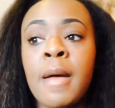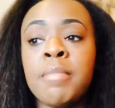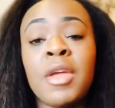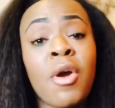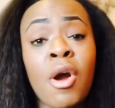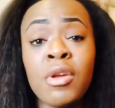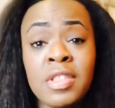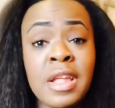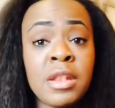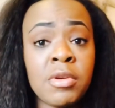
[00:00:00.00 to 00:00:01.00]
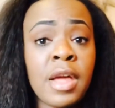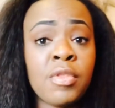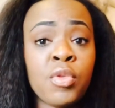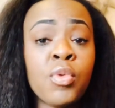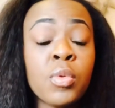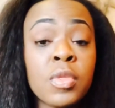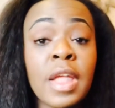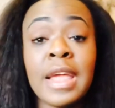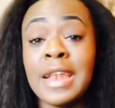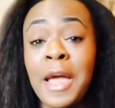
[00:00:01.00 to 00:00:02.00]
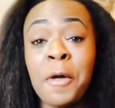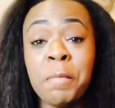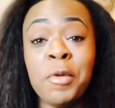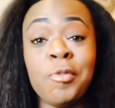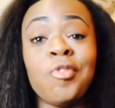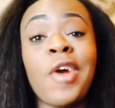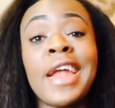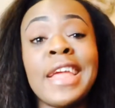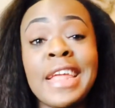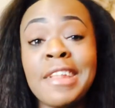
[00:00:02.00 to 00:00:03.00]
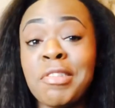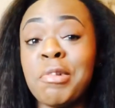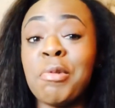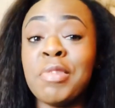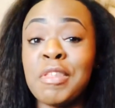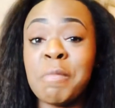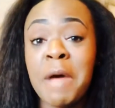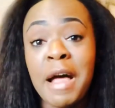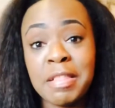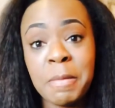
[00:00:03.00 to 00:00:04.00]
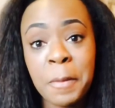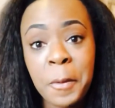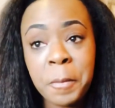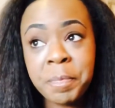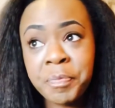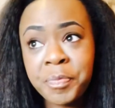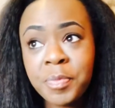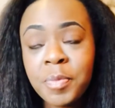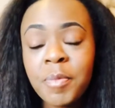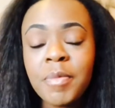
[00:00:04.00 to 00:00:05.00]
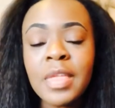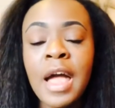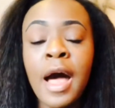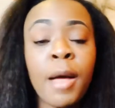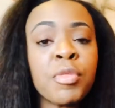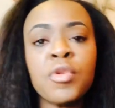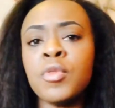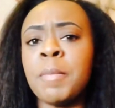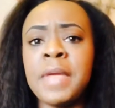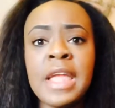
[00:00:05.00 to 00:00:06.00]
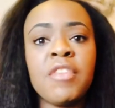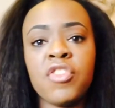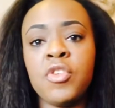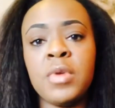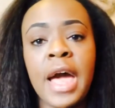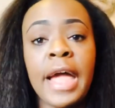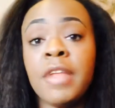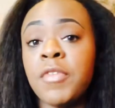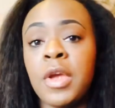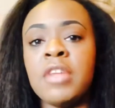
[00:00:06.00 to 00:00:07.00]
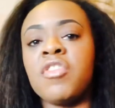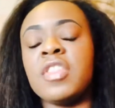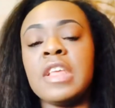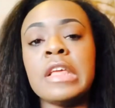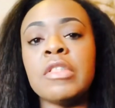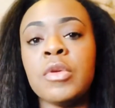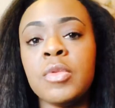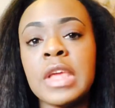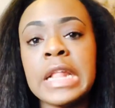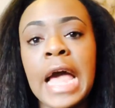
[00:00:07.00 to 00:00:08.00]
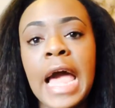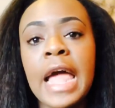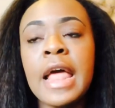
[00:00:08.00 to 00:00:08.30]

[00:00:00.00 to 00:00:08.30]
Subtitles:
There are standardized tools that can help you try to get as close as possible. So the PHQ-9, if your agency is using that,